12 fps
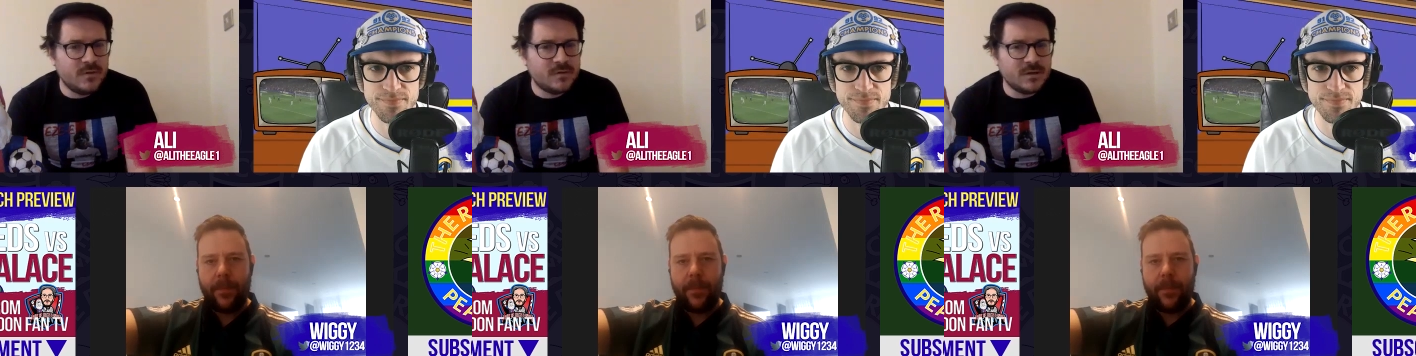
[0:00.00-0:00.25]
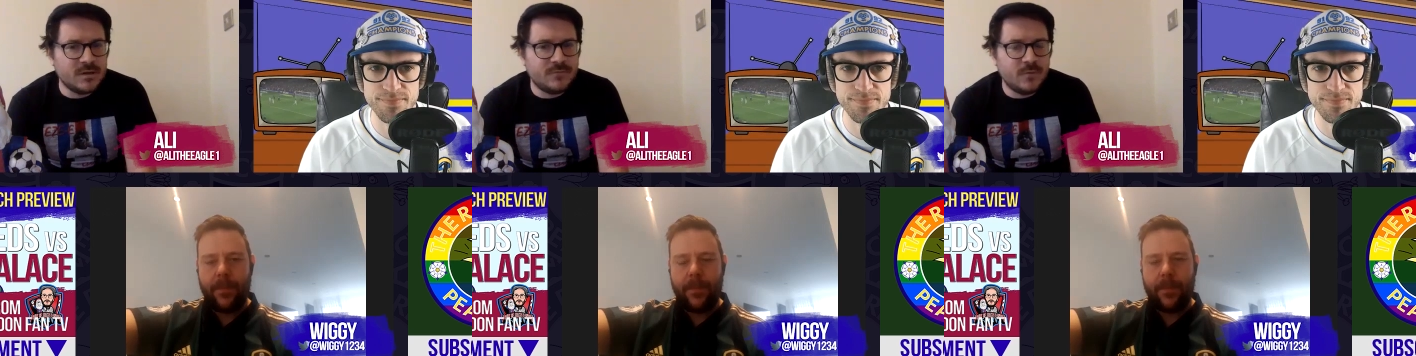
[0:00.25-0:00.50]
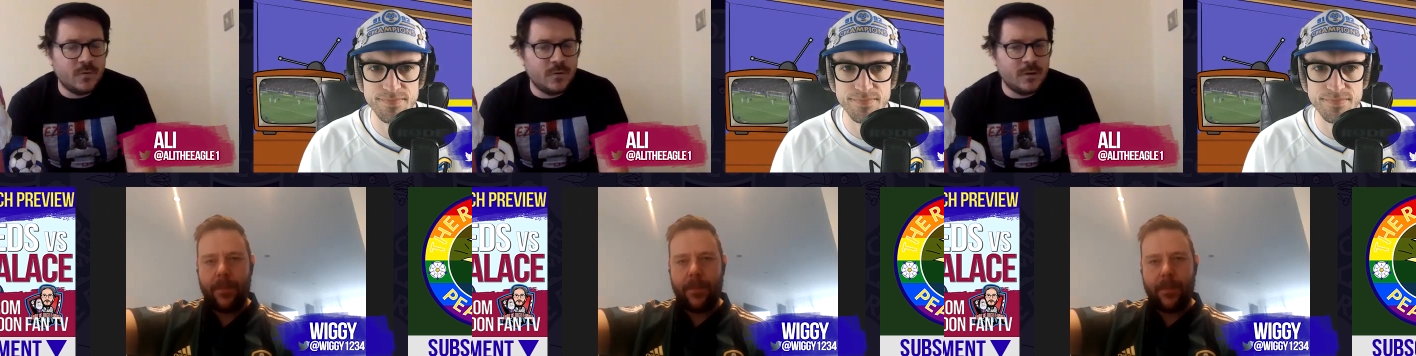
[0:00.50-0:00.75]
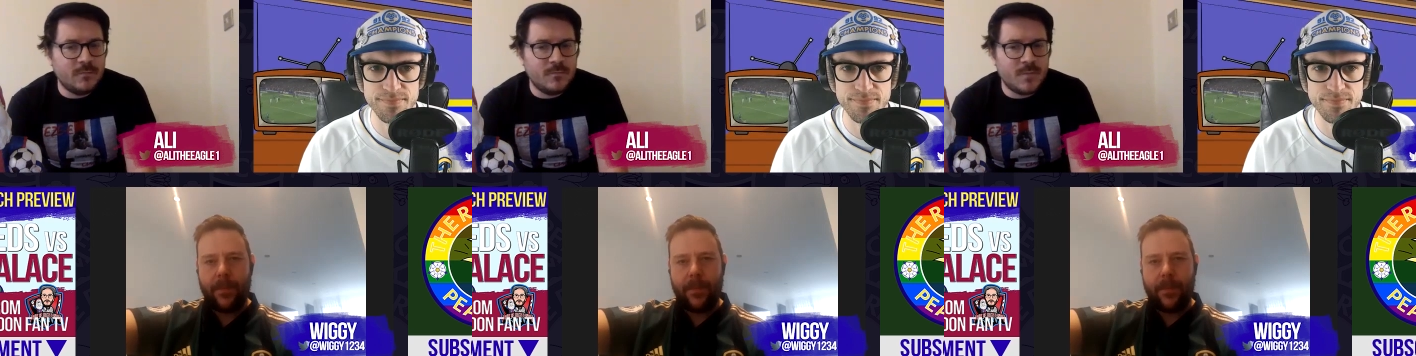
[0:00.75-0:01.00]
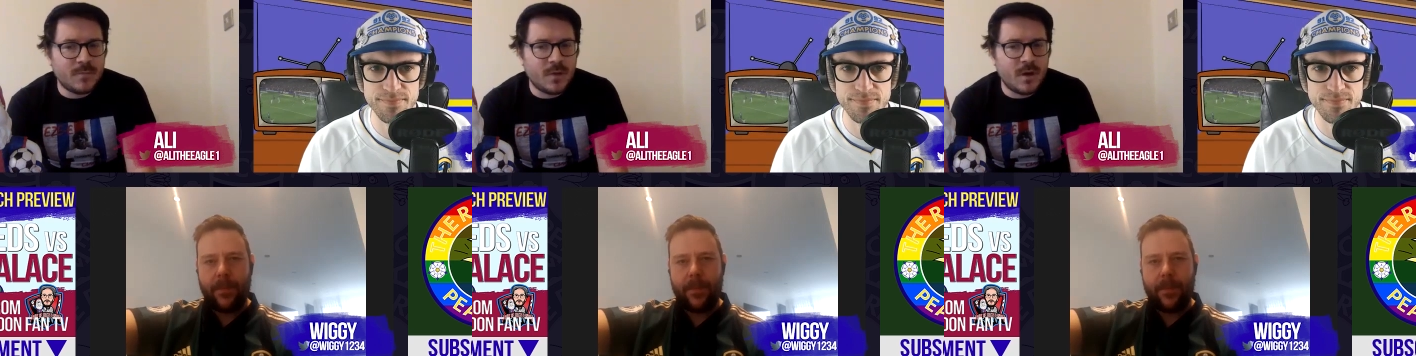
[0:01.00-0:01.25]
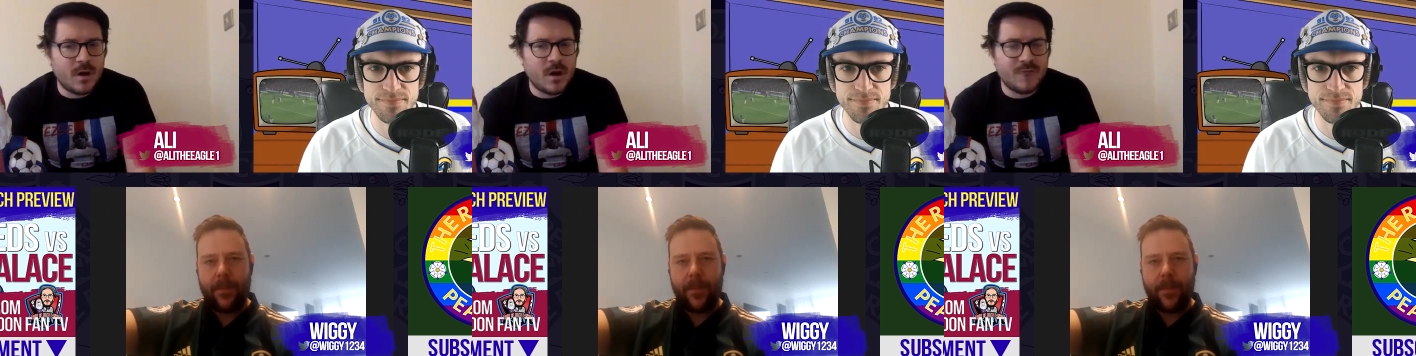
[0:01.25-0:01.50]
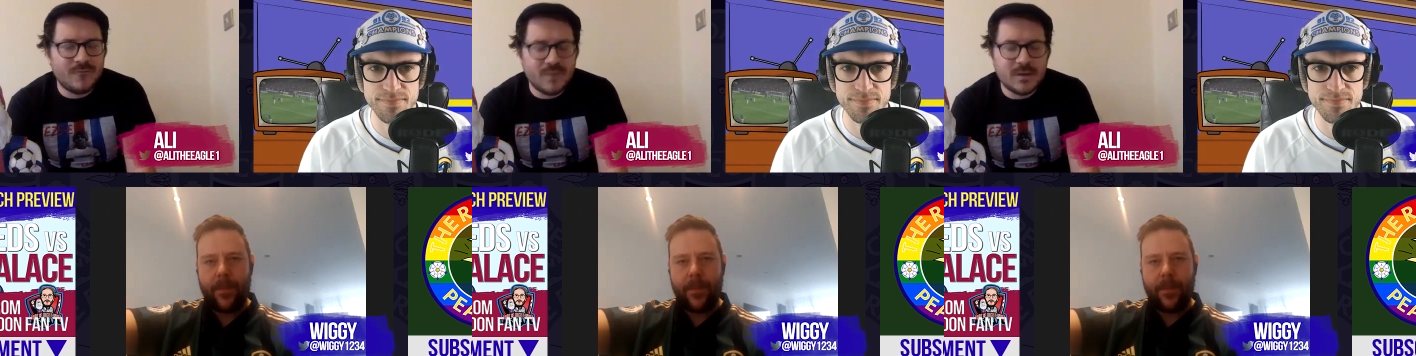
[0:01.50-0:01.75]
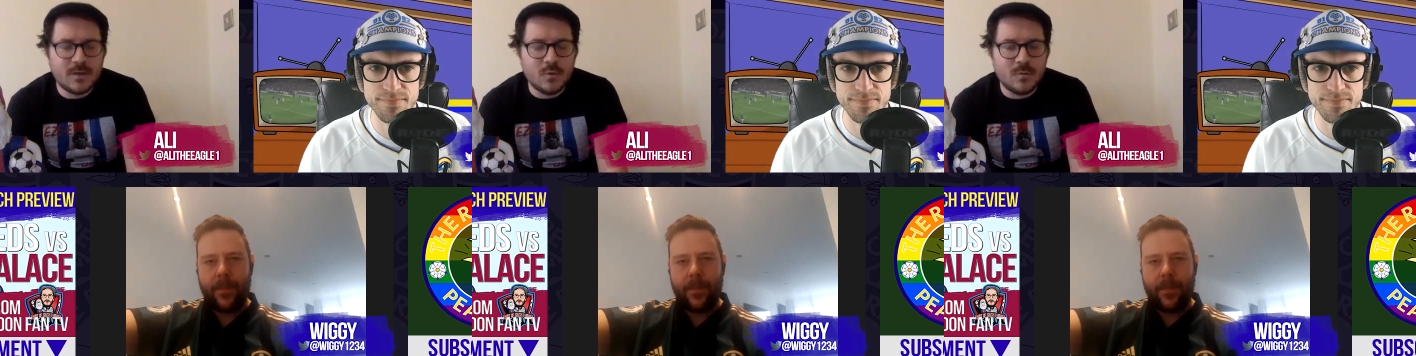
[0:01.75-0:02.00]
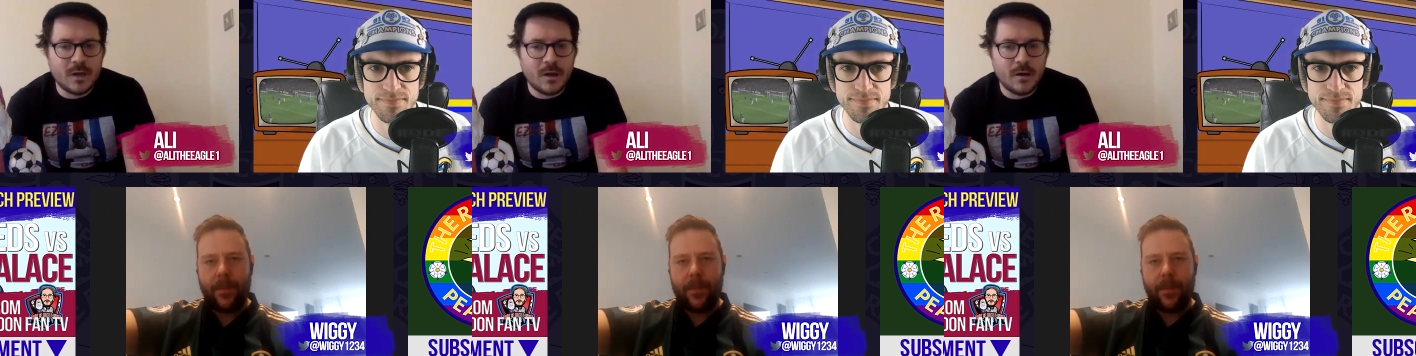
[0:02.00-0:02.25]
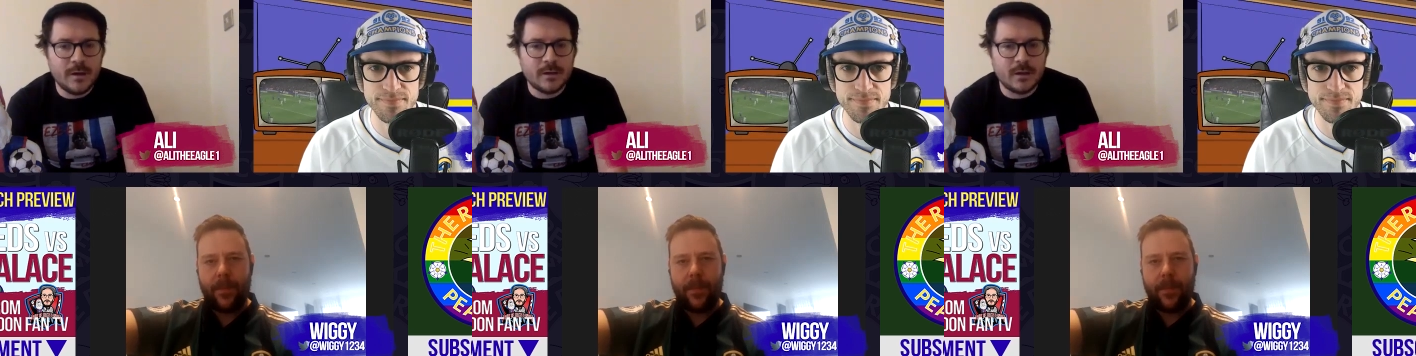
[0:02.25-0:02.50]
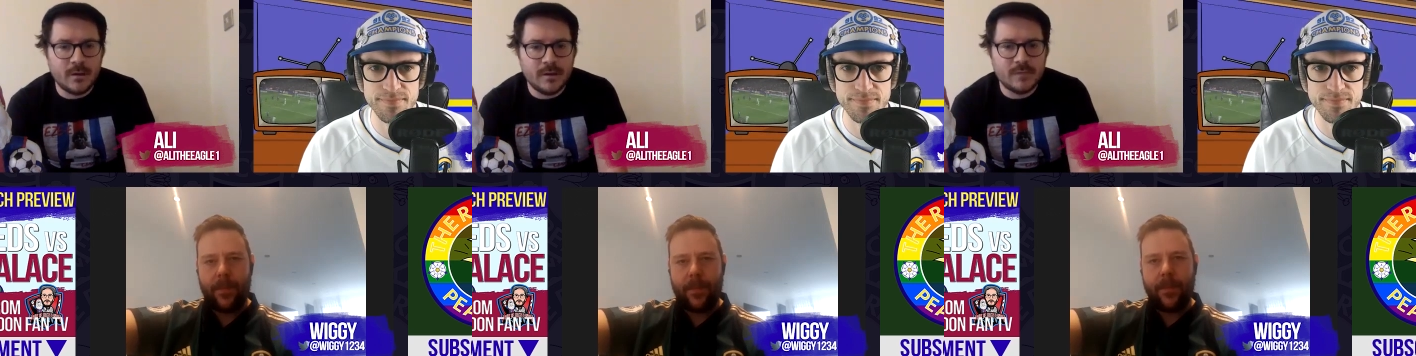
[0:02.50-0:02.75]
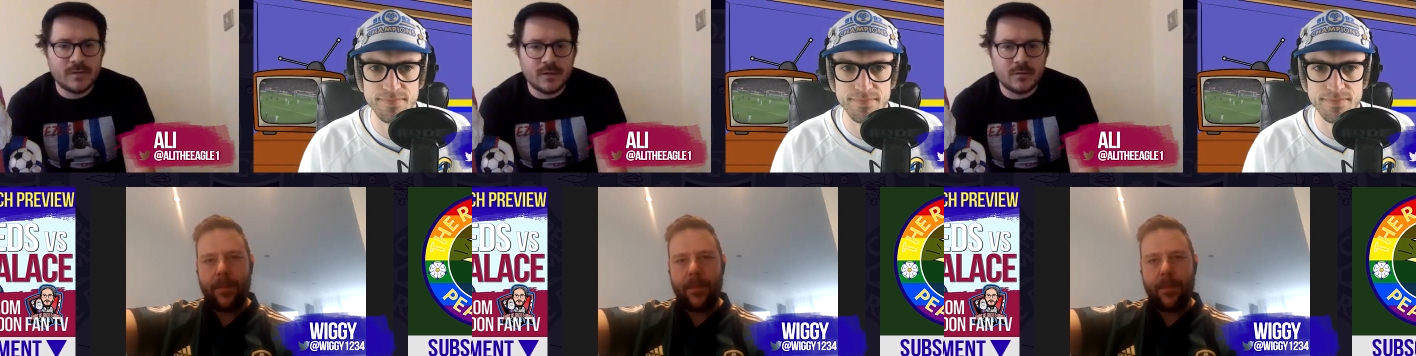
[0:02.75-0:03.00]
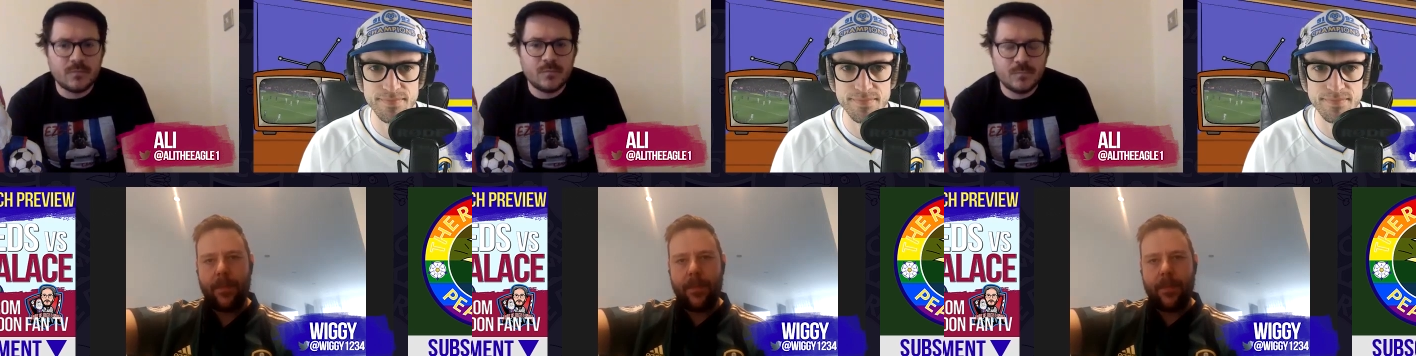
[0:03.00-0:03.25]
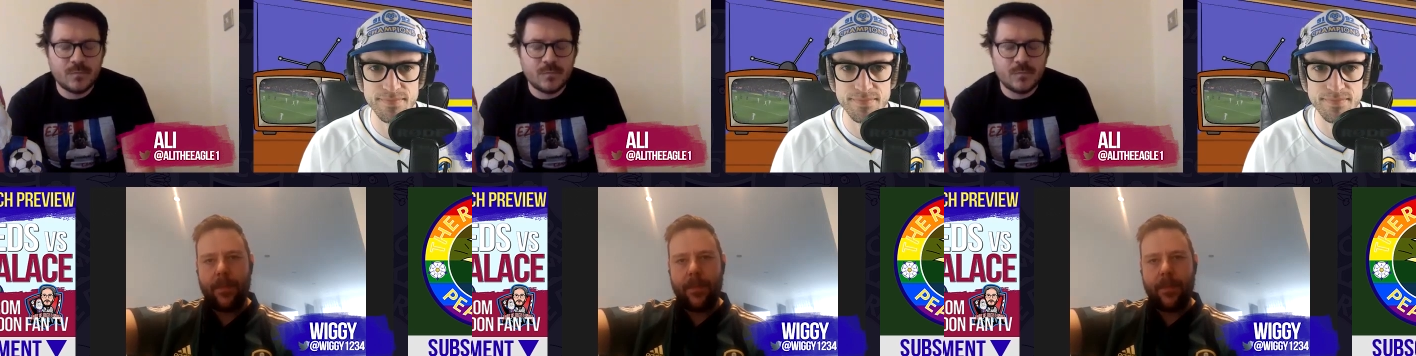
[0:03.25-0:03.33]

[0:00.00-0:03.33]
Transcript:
Speaker 1: recently for him, but I think it will be Klein. Klein's had